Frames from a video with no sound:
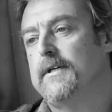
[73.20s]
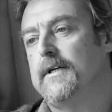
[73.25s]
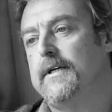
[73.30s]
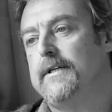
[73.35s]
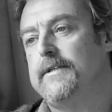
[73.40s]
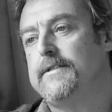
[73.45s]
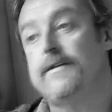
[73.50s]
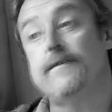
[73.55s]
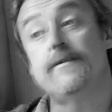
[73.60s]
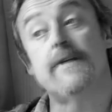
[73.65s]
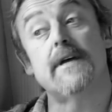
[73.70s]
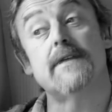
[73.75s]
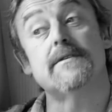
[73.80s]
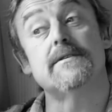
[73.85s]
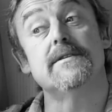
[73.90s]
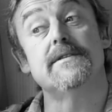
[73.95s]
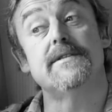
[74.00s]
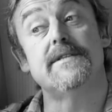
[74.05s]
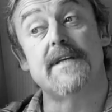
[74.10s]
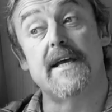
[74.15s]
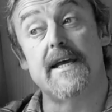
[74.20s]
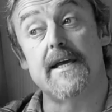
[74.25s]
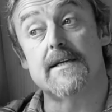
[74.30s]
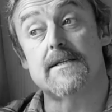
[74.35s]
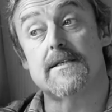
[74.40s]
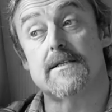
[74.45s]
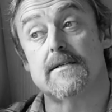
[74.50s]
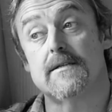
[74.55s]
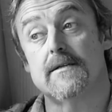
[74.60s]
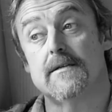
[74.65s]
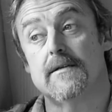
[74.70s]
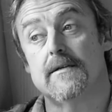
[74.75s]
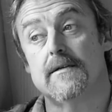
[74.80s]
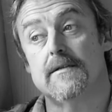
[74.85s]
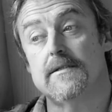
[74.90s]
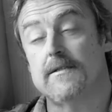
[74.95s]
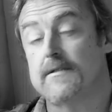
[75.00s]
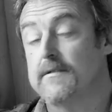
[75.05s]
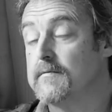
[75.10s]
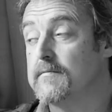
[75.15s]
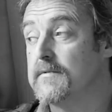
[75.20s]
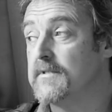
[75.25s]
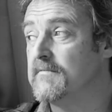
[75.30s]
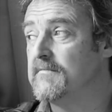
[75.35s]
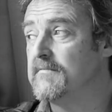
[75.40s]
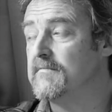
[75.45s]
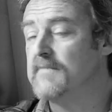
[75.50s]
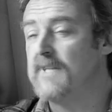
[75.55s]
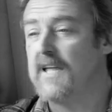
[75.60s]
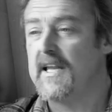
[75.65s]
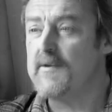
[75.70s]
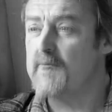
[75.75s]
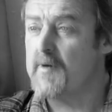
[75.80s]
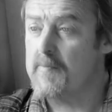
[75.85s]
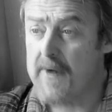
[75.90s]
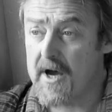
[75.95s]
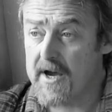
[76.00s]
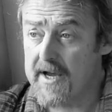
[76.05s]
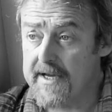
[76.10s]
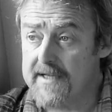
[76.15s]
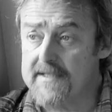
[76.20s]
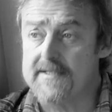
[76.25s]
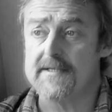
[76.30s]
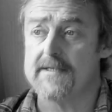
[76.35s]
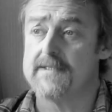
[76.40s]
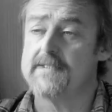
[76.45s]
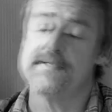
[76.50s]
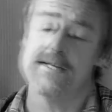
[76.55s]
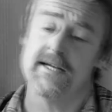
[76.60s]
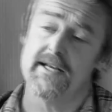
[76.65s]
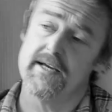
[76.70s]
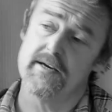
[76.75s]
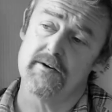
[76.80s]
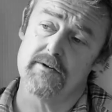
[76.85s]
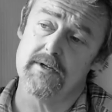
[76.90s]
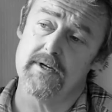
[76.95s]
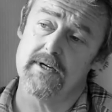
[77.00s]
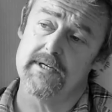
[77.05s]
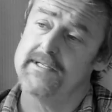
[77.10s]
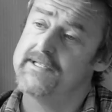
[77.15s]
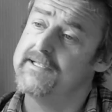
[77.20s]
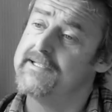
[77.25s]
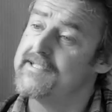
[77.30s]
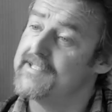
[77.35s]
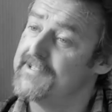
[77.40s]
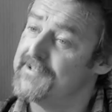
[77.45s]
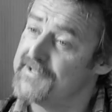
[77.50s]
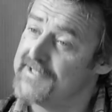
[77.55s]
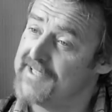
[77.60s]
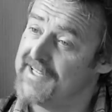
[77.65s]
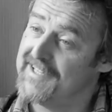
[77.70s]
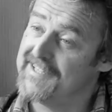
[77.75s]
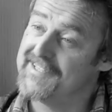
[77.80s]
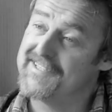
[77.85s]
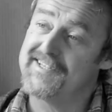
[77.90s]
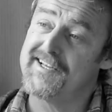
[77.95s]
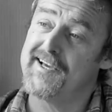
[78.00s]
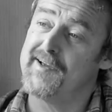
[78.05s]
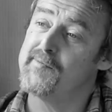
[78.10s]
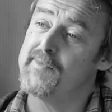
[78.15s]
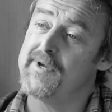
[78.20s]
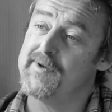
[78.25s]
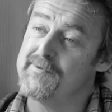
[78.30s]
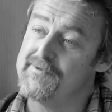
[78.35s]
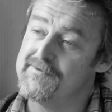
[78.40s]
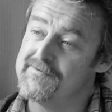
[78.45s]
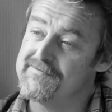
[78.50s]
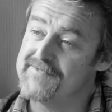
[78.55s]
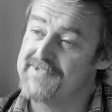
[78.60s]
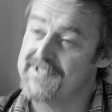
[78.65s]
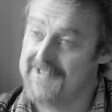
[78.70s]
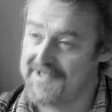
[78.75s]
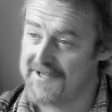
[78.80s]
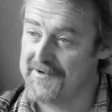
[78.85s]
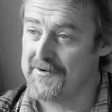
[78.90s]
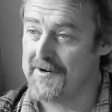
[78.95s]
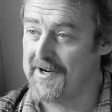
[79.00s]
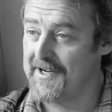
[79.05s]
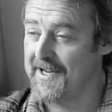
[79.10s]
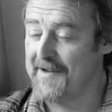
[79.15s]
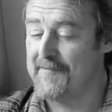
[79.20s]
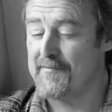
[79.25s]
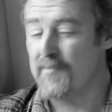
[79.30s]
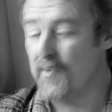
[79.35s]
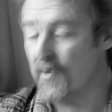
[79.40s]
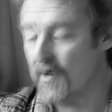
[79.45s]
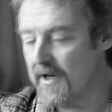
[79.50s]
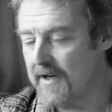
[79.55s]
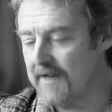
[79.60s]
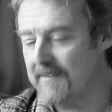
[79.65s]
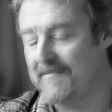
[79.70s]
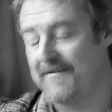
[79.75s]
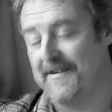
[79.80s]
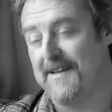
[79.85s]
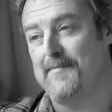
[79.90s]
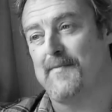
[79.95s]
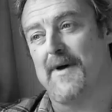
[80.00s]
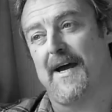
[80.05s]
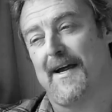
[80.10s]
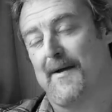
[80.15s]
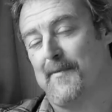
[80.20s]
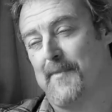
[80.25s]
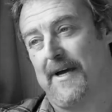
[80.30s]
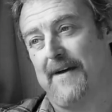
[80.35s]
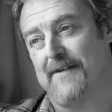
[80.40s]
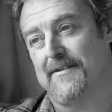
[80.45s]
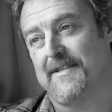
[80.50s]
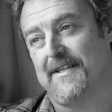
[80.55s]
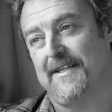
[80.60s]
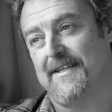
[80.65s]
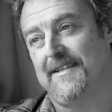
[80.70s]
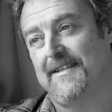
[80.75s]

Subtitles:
in 2006. I just thought, well, will anyone buy it? And started selling it online, and it's still selling today. And I get brilliant feedback about it.